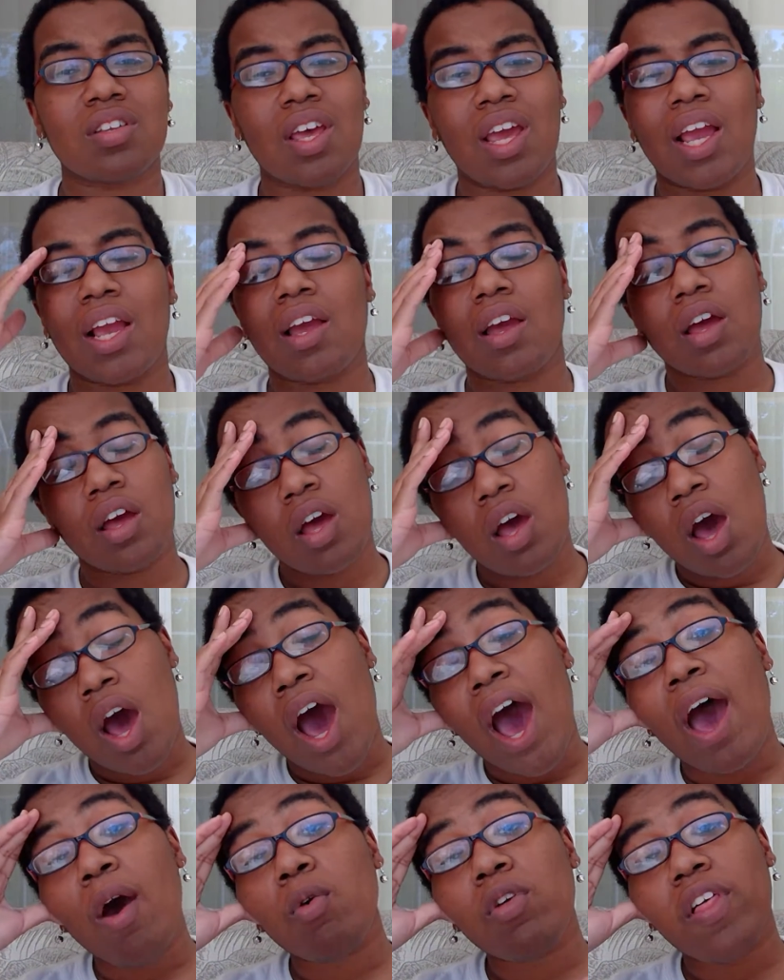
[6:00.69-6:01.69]
Like,
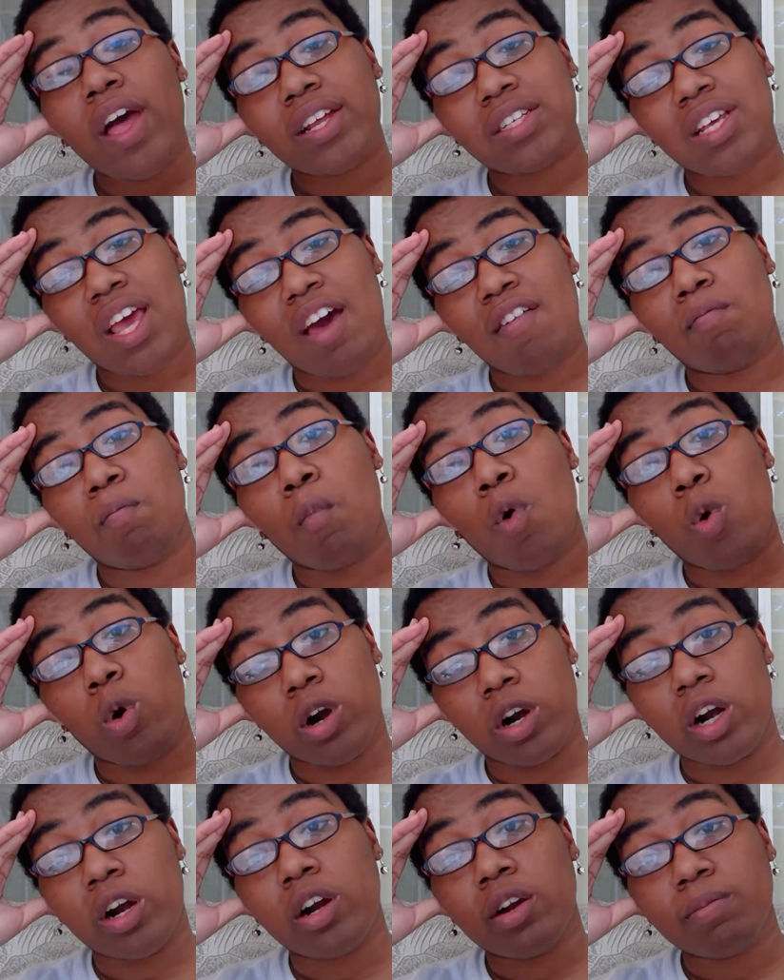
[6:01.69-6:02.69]
I would like to have
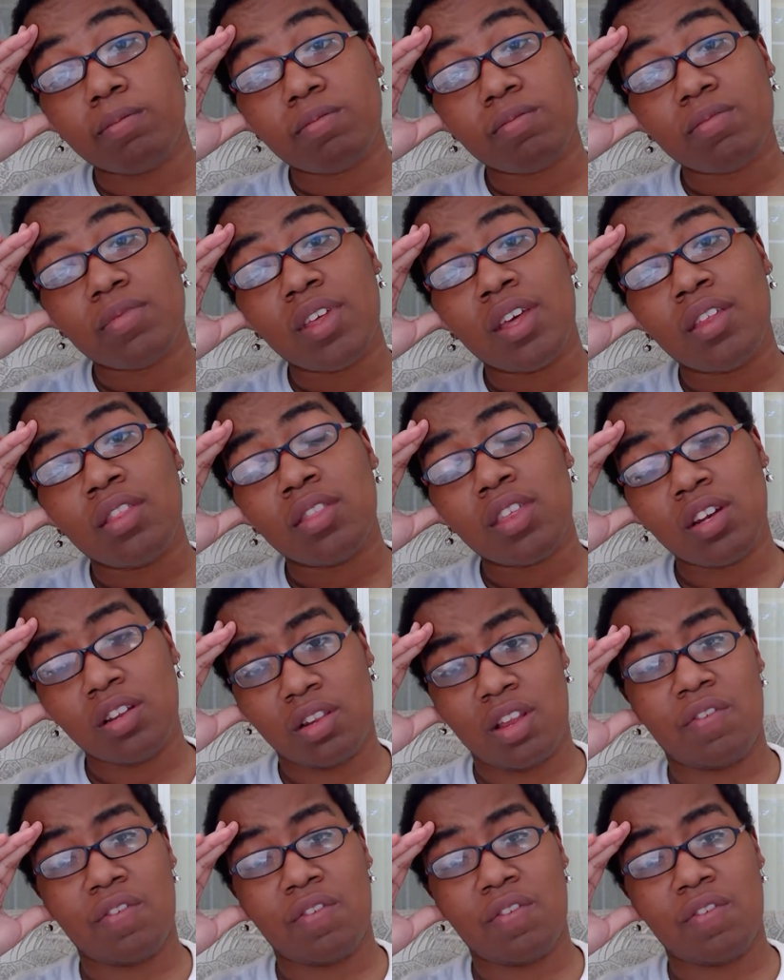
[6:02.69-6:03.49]
more than